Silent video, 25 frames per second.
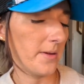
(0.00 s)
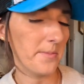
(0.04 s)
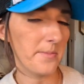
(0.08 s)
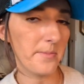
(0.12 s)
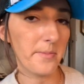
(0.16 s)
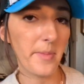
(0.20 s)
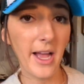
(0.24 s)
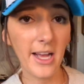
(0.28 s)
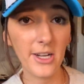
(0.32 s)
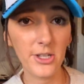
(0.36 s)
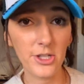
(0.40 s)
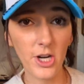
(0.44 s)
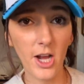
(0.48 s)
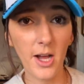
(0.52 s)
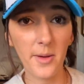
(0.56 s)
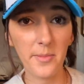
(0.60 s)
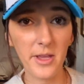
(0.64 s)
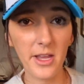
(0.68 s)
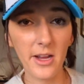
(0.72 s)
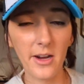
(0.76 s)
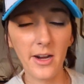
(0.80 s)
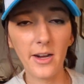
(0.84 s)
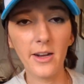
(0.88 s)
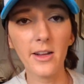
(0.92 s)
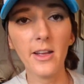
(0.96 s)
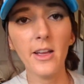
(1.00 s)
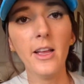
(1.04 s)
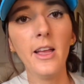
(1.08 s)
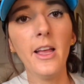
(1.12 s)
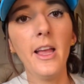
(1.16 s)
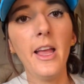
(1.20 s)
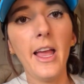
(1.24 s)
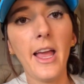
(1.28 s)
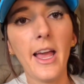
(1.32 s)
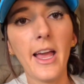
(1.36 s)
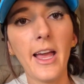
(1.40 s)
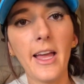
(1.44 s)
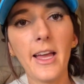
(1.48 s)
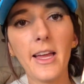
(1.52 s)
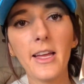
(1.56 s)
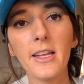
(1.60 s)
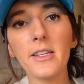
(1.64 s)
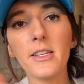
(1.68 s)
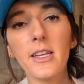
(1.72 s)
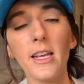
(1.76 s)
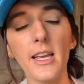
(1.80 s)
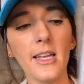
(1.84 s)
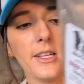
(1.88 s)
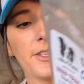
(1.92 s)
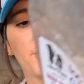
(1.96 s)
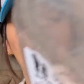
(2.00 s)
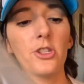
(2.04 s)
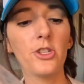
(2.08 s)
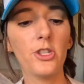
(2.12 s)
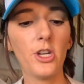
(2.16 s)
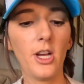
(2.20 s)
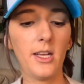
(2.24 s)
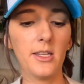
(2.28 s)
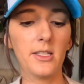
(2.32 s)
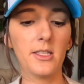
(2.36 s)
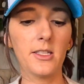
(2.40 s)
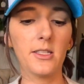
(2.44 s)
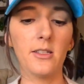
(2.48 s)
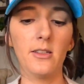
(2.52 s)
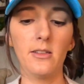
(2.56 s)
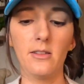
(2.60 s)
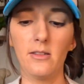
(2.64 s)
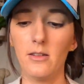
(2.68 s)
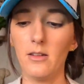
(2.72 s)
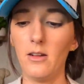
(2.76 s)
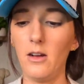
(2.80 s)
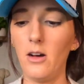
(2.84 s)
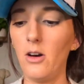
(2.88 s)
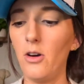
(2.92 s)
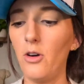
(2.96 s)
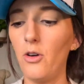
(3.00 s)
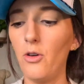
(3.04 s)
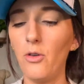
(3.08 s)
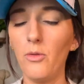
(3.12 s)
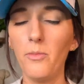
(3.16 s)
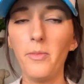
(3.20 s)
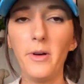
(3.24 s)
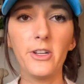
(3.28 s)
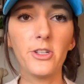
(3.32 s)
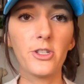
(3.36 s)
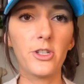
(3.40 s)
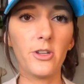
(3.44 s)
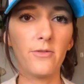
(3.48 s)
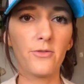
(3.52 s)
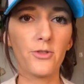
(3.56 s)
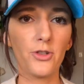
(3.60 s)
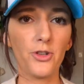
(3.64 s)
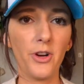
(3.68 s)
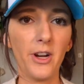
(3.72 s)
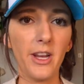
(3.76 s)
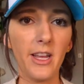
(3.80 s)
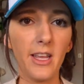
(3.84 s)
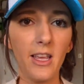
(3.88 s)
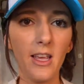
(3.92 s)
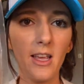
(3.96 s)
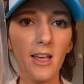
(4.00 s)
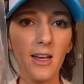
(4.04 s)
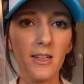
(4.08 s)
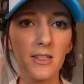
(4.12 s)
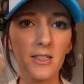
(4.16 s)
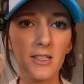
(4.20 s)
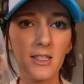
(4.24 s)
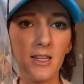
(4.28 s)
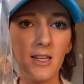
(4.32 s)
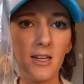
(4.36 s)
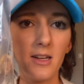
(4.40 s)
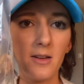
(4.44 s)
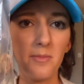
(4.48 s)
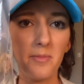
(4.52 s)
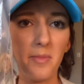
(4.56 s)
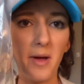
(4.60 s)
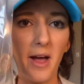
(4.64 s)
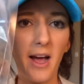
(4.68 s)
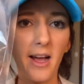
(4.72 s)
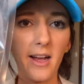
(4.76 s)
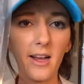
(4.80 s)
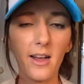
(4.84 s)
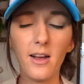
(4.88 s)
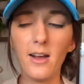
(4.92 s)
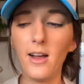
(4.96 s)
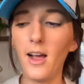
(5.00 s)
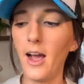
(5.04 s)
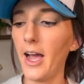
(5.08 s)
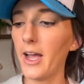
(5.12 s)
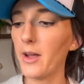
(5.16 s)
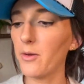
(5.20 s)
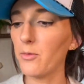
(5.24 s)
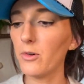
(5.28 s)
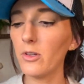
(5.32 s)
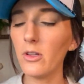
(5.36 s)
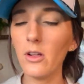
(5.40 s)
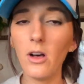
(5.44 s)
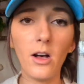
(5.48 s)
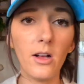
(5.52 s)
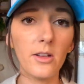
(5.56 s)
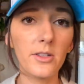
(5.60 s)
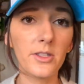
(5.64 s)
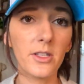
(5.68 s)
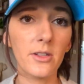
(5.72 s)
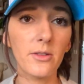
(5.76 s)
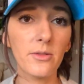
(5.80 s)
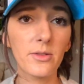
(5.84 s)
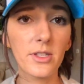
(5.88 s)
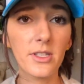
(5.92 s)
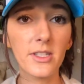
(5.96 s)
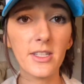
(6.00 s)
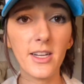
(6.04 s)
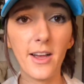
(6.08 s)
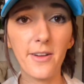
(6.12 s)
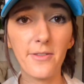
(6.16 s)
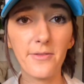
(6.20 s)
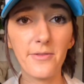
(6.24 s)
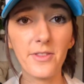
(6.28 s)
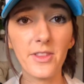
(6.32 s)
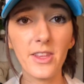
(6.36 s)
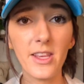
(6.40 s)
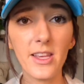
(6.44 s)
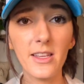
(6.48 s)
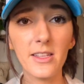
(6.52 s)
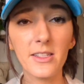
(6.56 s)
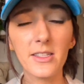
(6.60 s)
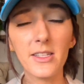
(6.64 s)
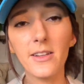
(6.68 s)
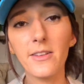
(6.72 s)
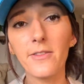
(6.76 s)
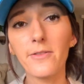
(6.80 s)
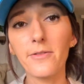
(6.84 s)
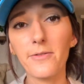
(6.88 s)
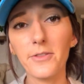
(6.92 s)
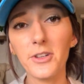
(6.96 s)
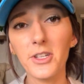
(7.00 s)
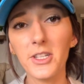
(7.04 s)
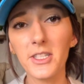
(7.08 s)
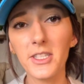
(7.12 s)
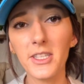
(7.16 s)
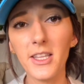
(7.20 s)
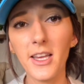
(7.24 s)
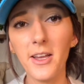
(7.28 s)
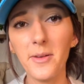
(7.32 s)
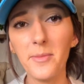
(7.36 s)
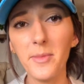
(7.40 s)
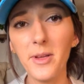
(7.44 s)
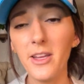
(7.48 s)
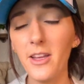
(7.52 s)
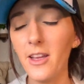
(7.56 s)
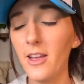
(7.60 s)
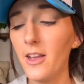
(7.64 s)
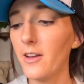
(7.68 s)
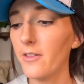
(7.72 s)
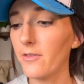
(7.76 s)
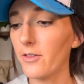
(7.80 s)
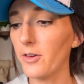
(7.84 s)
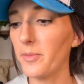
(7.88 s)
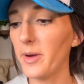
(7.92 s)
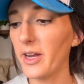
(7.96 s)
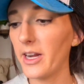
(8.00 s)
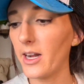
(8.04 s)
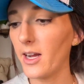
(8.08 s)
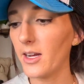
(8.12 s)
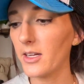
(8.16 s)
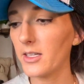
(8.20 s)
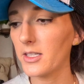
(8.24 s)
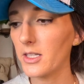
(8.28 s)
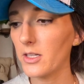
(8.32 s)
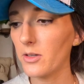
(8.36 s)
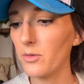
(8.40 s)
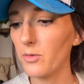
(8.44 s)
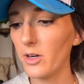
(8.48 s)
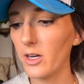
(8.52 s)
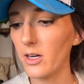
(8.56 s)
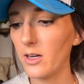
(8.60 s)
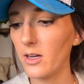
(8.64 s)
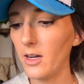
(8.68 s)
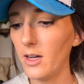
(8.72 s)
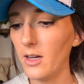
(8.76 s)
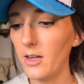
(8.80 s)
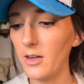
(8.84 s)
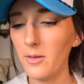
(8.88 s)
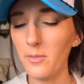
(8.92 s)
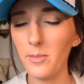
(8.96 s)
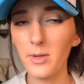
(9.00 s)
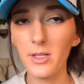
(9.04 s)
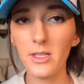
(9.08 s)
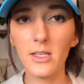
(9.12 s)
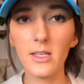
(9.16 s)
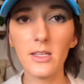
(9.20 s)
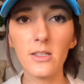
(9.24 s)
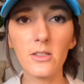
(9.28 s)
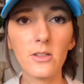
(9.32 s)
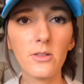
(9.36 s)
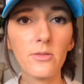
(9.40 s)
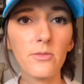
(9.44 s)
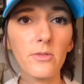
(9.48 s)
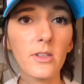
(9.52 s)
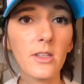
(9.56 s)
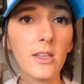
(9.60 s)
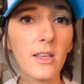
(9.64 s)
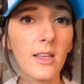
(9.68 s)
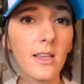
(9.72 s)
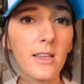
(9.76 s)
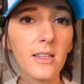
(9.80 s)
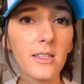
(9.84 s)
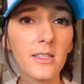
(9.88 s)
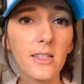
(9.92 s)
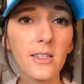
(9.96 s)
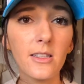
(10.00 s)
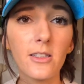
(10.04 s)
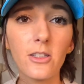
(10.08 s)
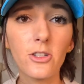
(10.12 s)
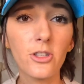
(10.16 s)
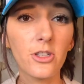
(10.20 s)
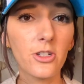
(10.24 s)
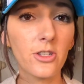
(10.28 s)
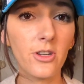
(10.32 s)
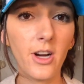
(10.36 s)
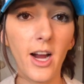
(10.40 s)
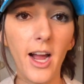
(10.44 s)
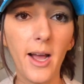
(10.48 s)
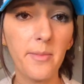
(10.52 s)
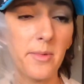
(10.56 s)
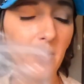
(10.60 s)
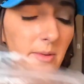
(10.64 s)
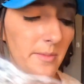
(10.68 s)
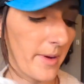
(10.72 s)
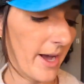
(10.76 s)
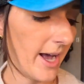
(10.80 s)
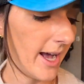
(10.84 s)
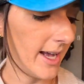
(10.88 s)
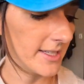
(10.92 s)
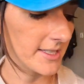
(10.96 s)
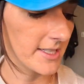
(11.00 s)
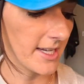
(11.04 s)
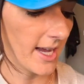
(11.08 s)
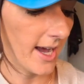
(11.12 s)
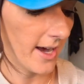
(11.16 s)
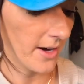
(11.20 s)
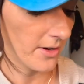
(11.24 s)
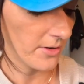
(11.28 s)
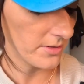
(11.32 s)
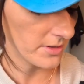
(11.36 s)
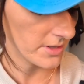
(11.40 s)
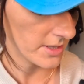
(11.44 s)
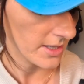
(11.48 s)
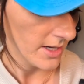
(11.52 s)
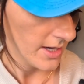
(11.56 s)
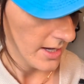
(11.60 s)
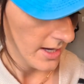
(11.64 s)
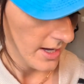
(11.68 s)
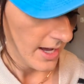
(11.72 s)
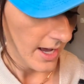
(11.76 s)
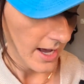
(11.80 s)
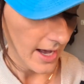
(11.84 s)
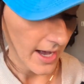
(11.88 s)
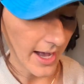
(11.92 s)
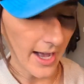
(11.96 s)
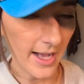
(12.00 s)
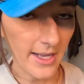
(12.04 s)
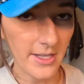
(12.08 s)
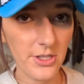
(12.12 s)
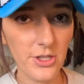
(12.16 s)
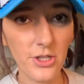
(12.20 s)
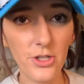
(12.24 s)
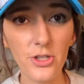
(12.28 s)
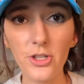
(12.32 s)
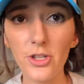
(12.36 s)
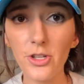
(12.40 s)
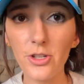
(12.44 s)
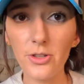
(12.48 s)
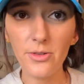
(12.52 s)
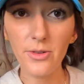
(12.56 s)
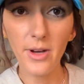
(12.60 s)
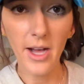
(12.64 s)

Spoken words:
pet shop here, and it's just a whole bunch of tracheas in a bag. I will also stuff these and freeze them for my dogs to work on, but these are really easy to just grab and pass out as chew